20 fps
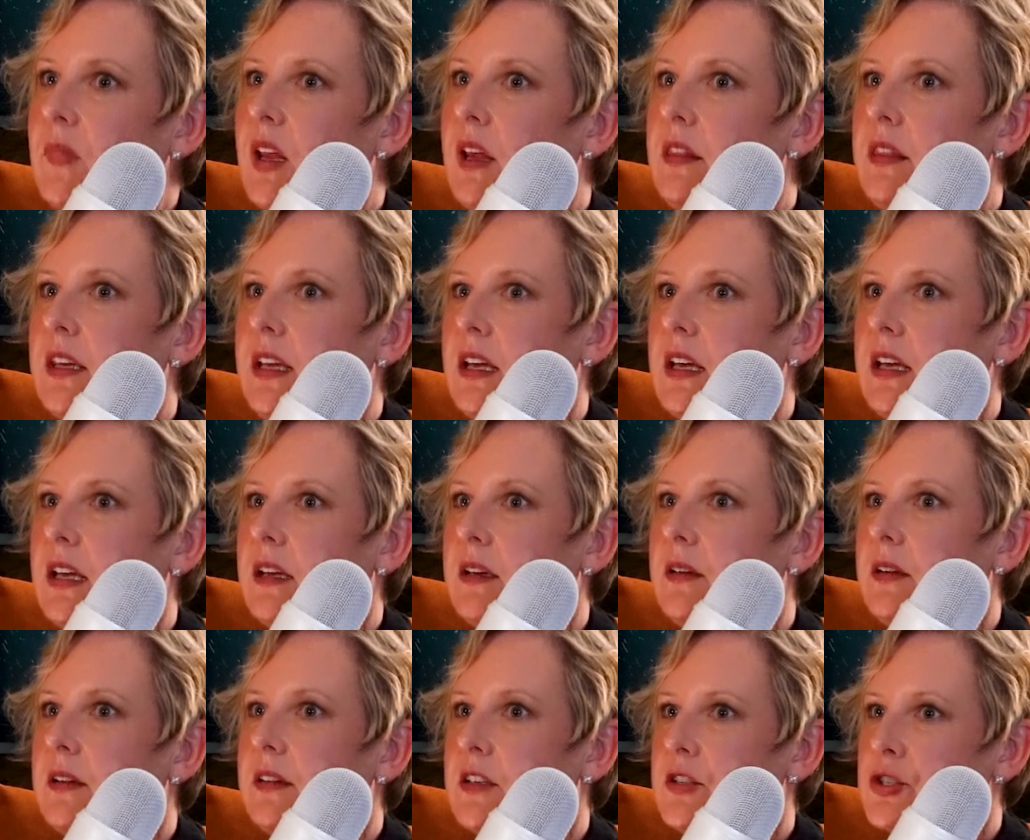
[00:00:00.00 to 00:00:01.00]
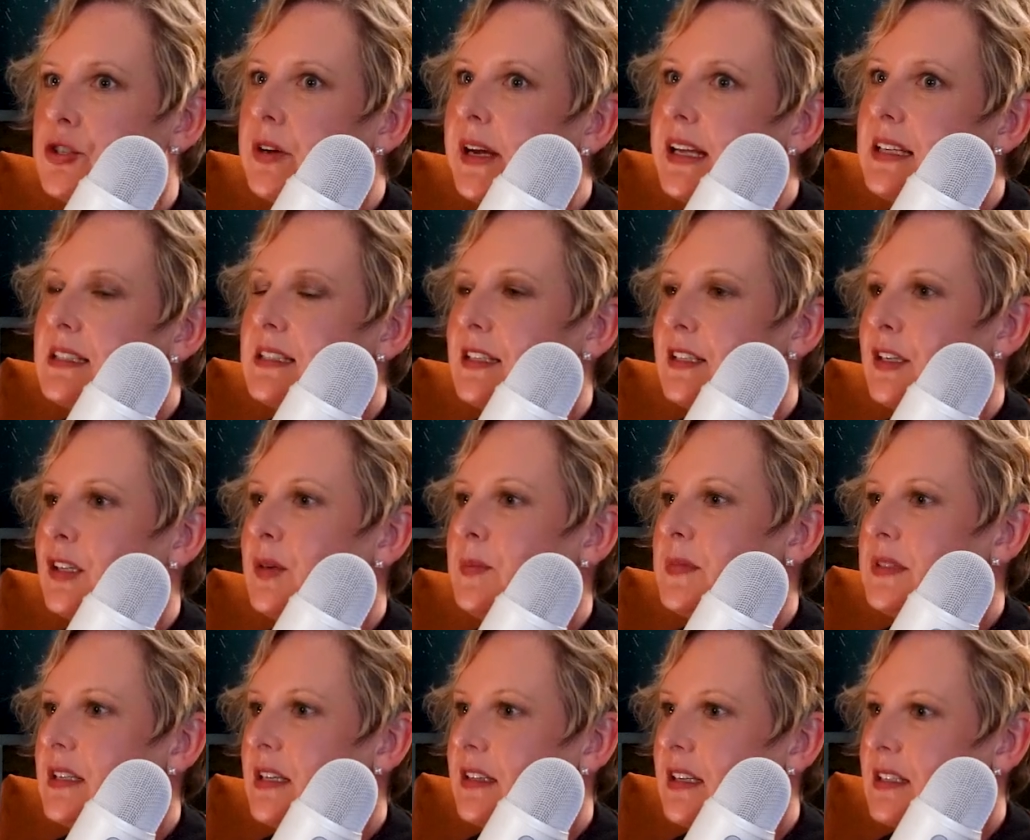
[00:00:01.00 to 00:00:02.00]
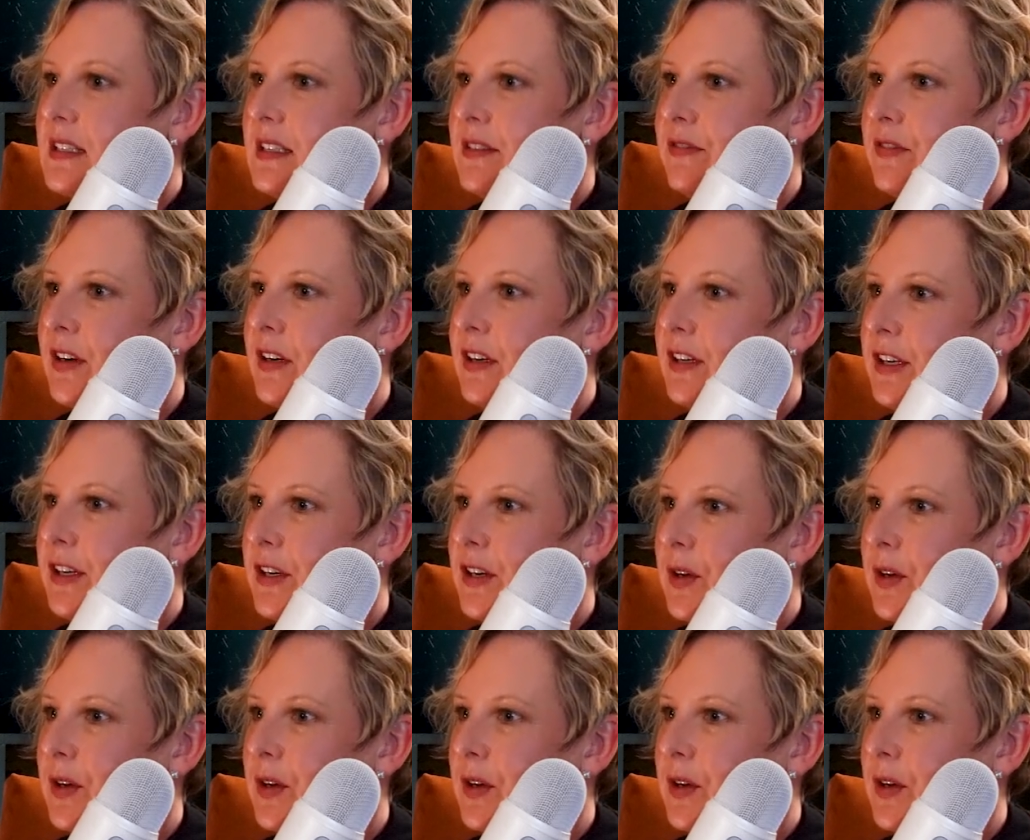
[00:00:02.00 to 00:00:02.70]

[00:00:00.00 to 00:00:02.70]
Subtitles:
the transoms and the different